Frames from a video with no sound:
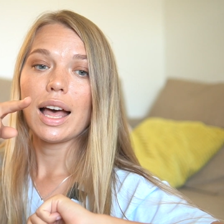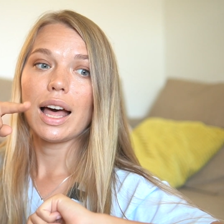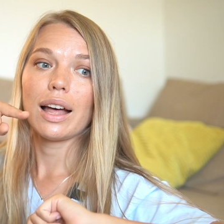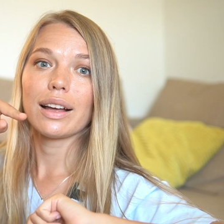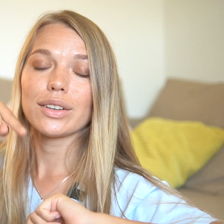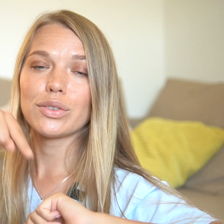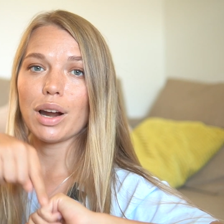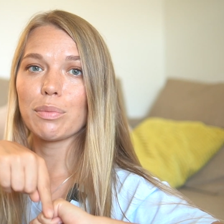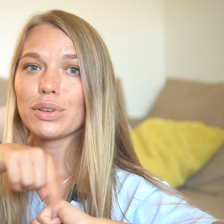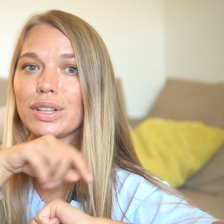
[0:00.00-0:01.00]

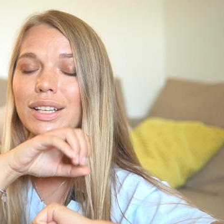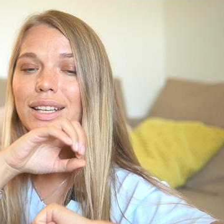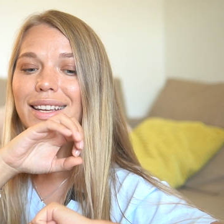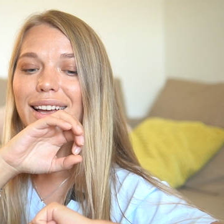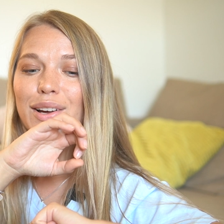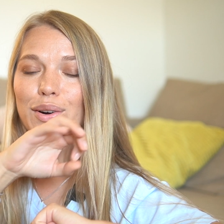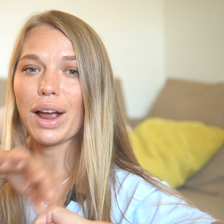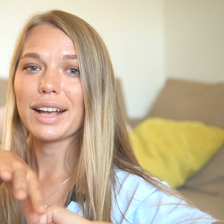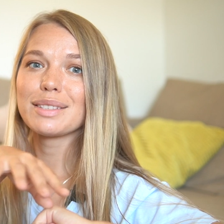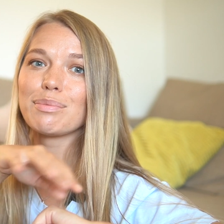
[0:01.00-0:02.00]
Grammarly
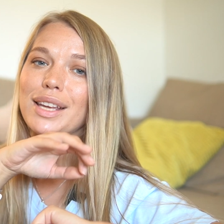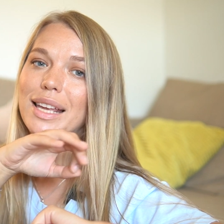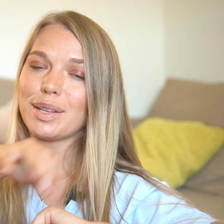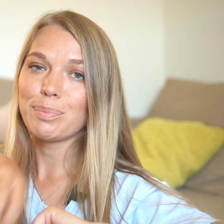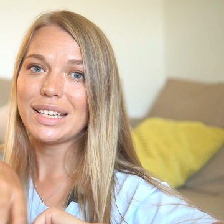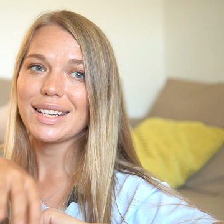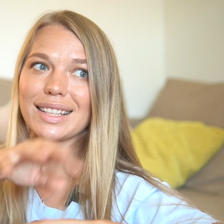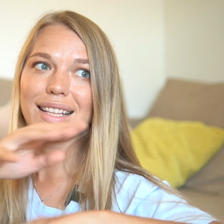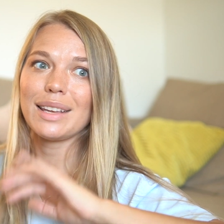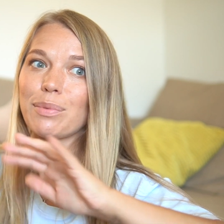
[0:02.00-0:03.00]
corrects me
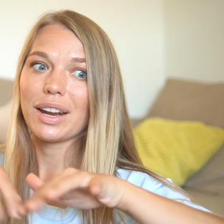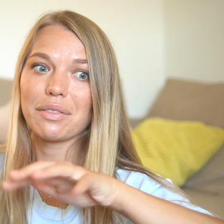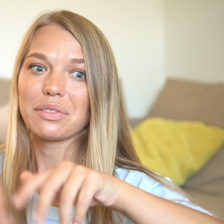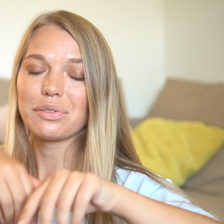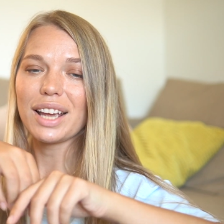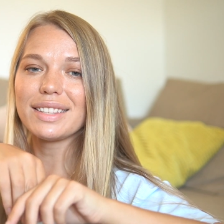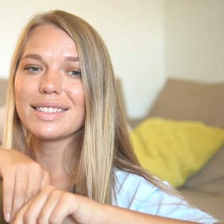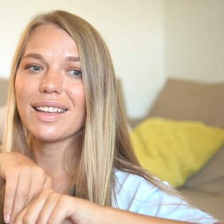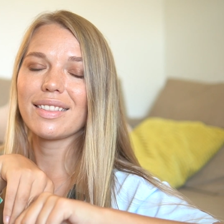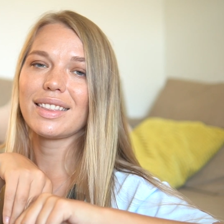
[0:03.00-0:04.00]
immediately whenever I write
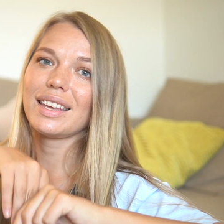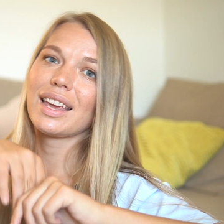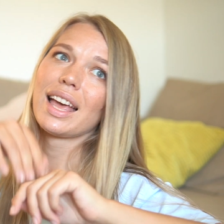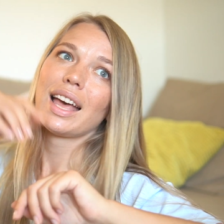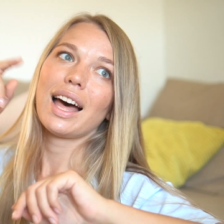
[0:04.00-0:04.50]
something,